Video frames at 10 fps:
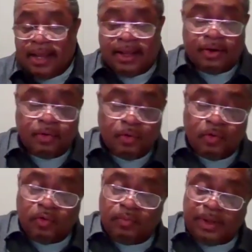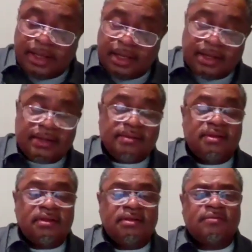in whom
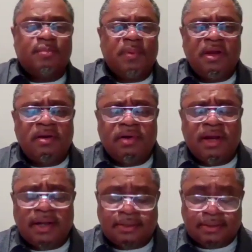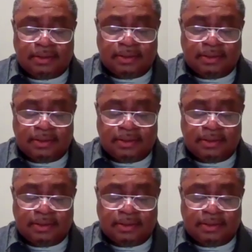is the Spirit.